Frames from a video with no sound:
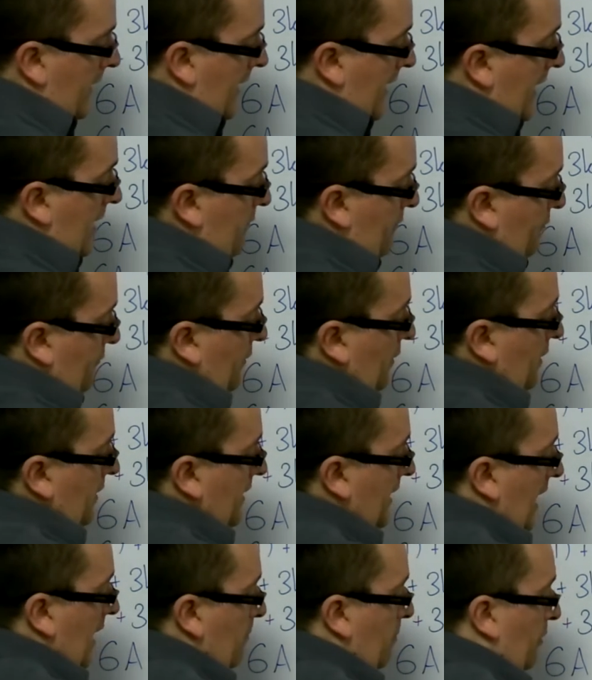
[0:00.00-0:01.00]
If
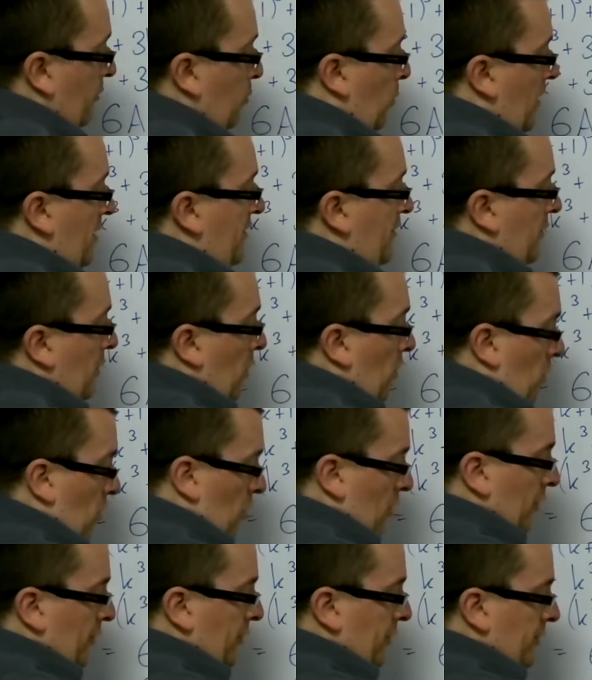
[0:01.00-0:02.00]
k plus 1 is
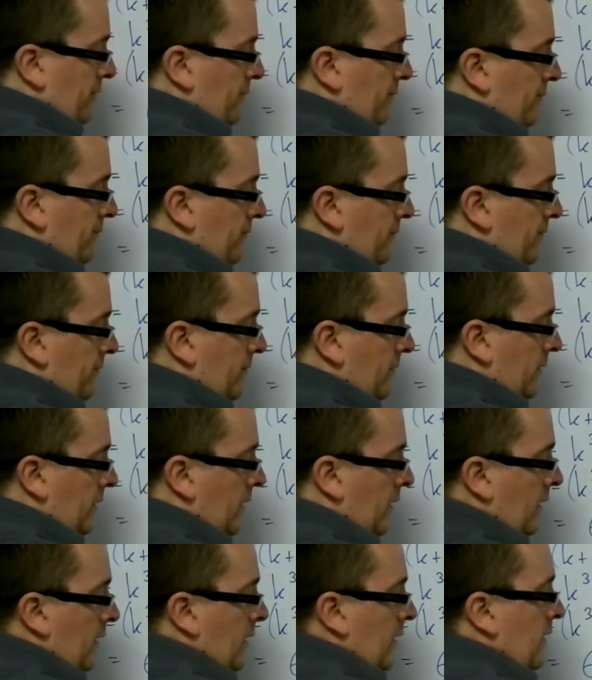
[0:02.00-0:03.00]
odd,
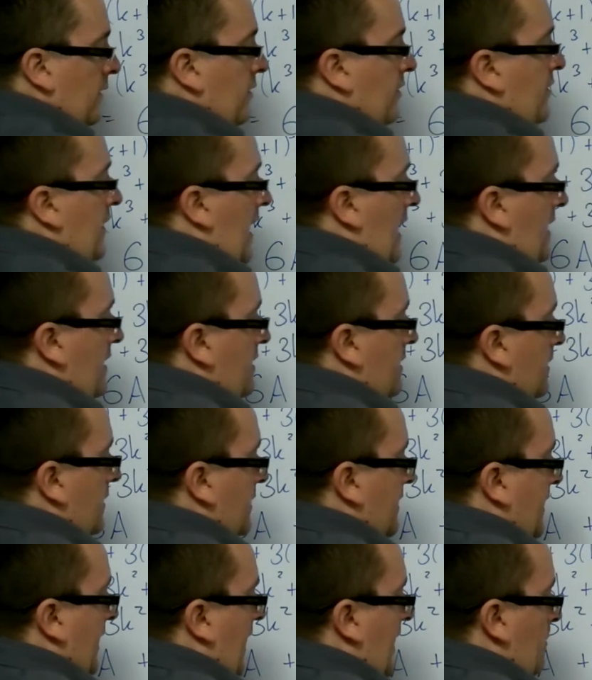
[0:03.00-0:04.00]
then
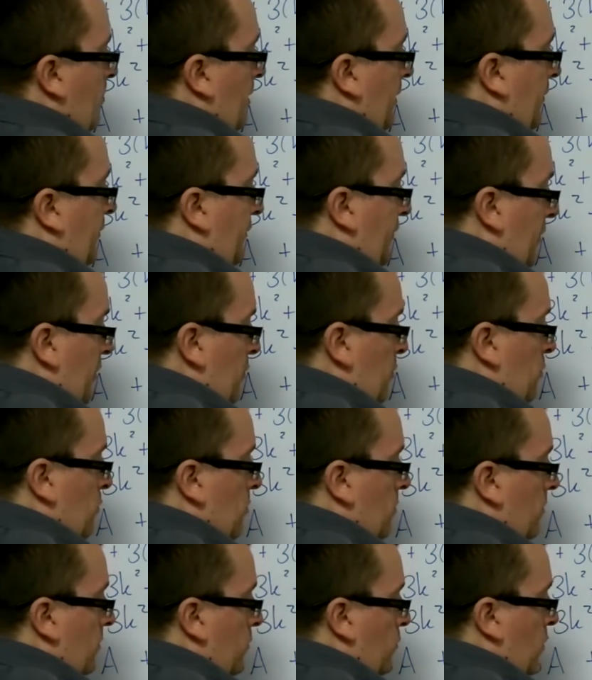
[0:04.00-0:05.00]
k plus
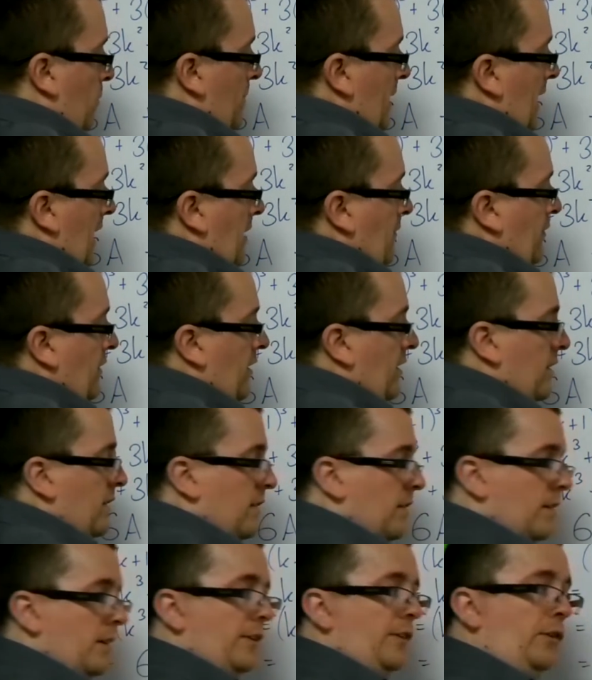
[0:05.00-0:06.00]
2 will be even,
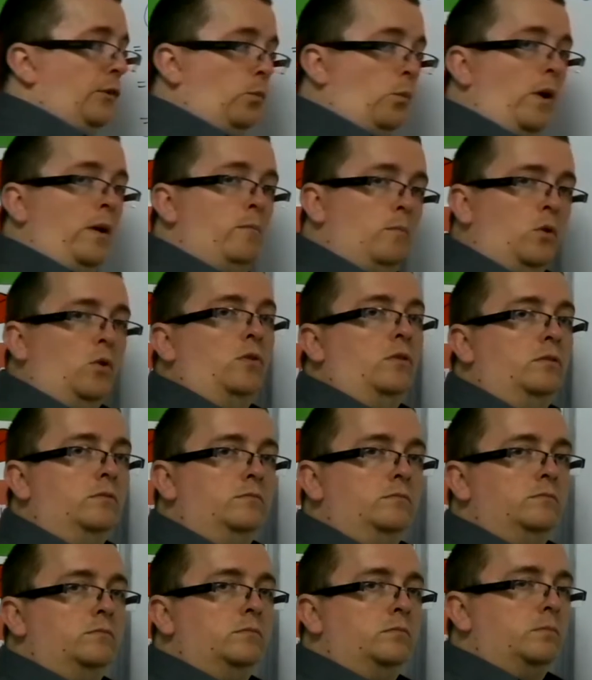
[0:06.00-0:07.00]
because it's one more,
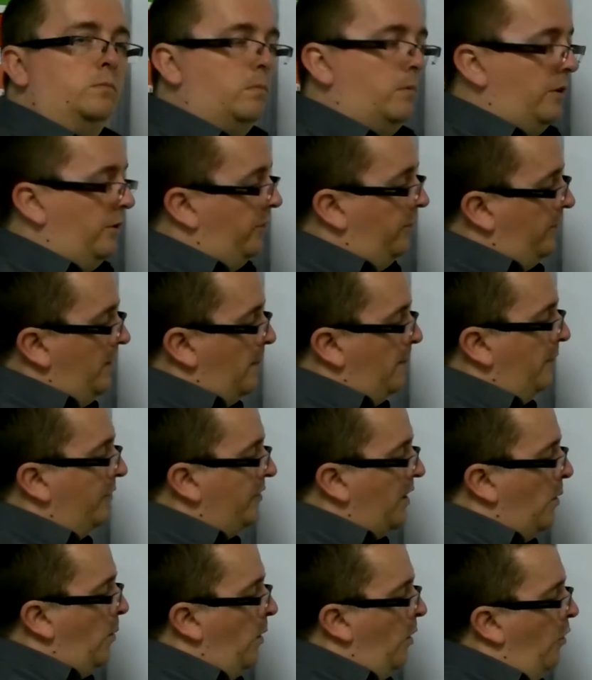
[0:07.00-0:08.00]
because numbers
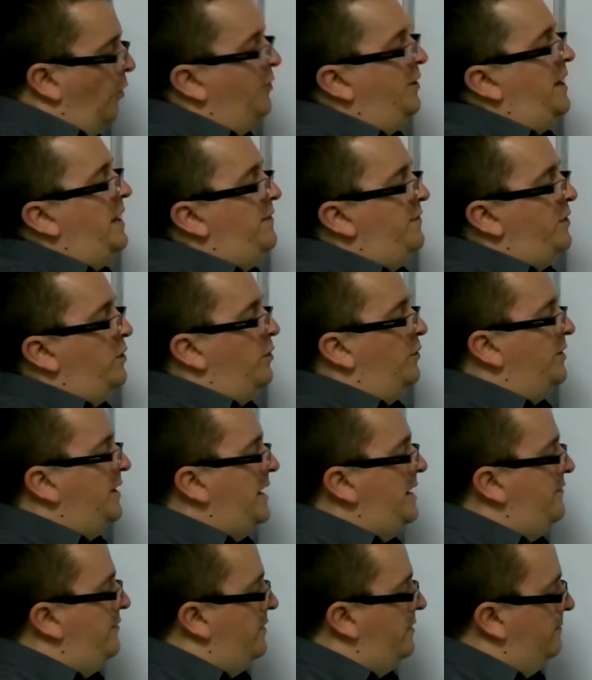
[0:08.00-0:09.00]
go odd, even, odd,
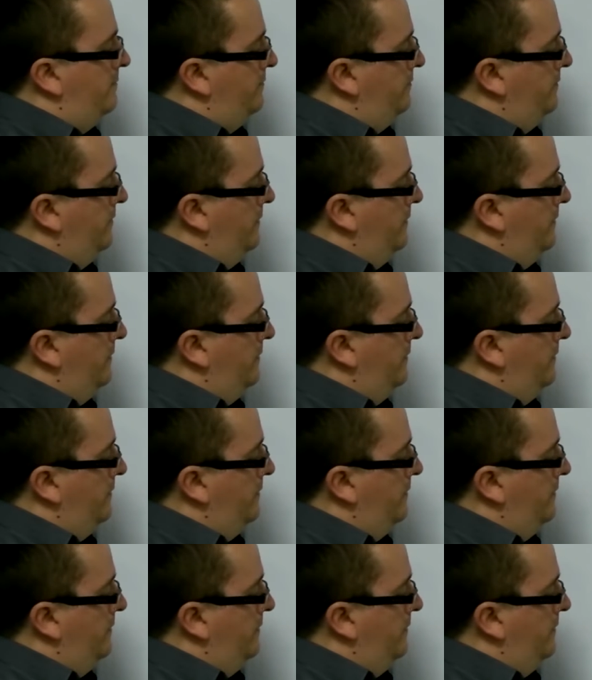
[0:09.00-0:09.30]
even.